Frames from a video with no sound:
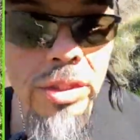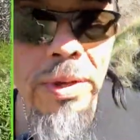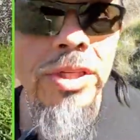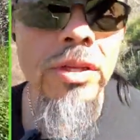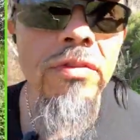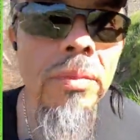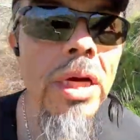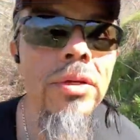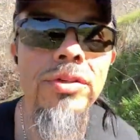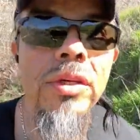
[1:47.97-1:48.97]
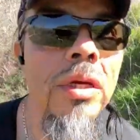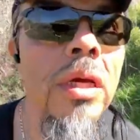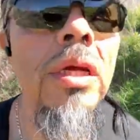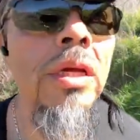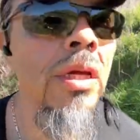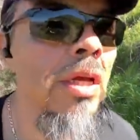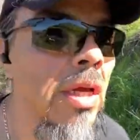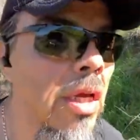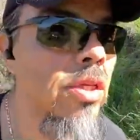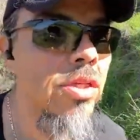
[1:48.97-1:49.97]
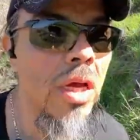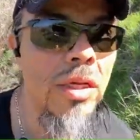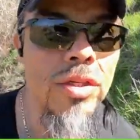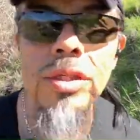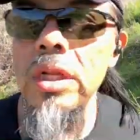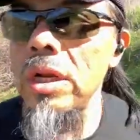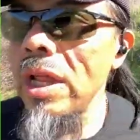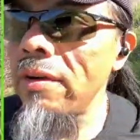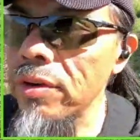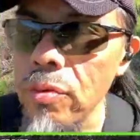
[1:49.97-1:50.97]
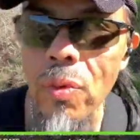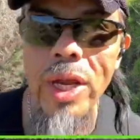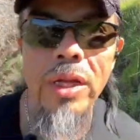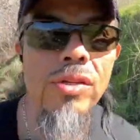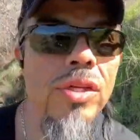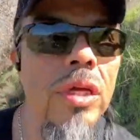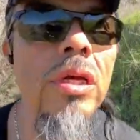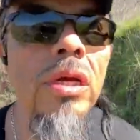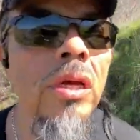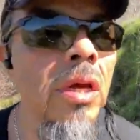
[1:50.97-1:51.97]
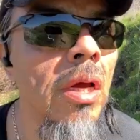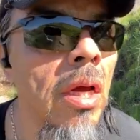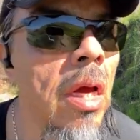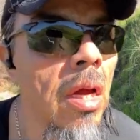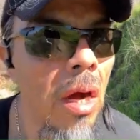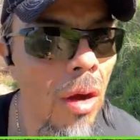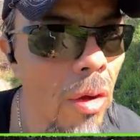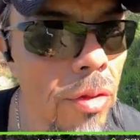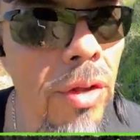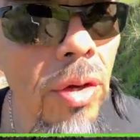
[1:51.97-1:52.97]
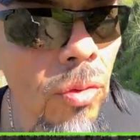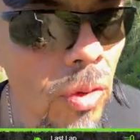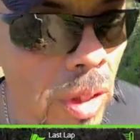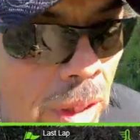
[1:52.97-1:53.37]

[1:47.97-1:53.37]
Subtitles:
about 7 miles. It's just a little after rains, although